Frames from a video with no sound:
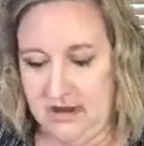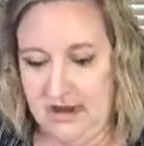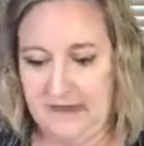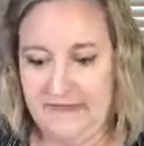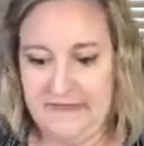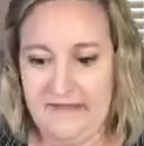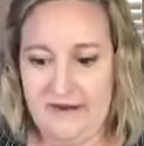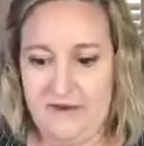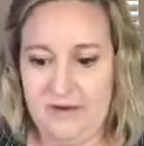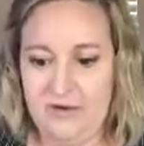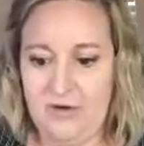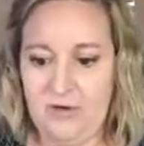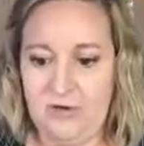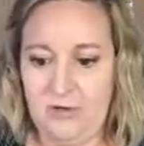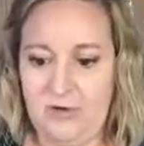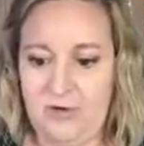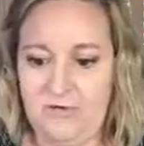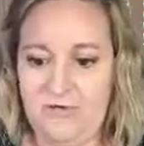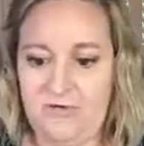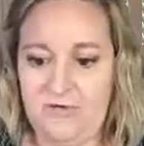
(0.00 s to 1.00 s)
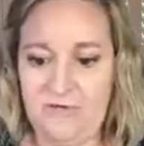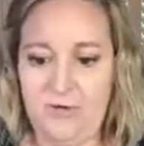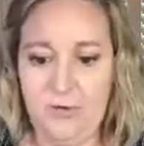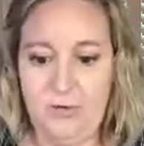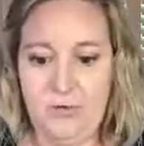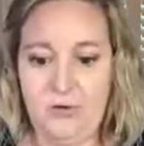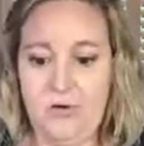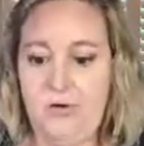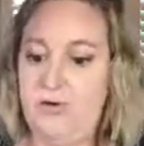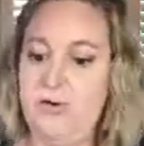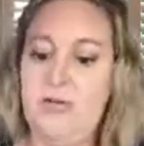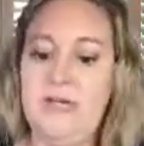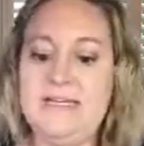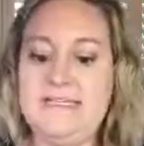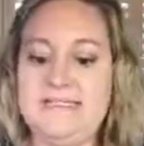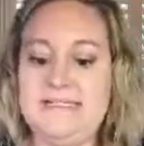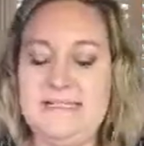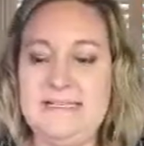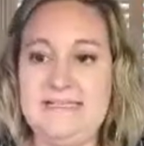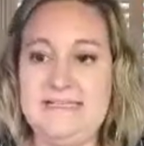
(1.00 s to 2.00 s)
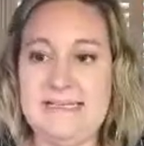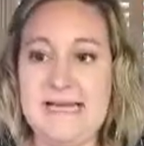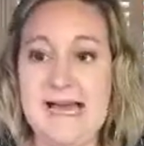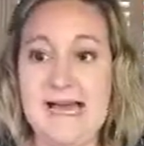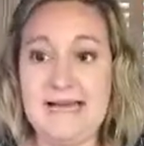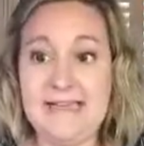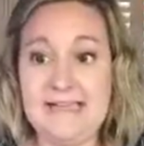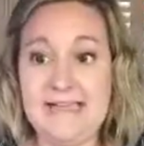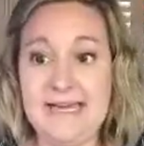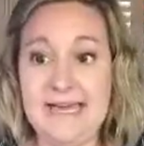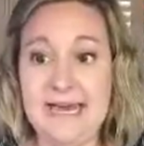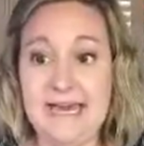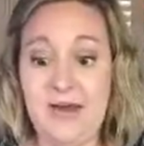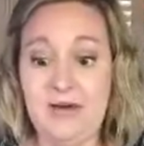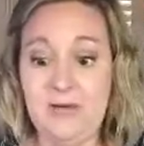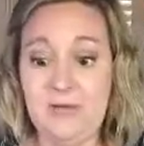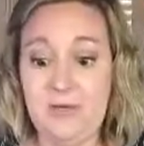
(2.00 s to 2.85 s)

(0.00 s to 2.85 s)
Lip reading: And there you go, your floral is exactly how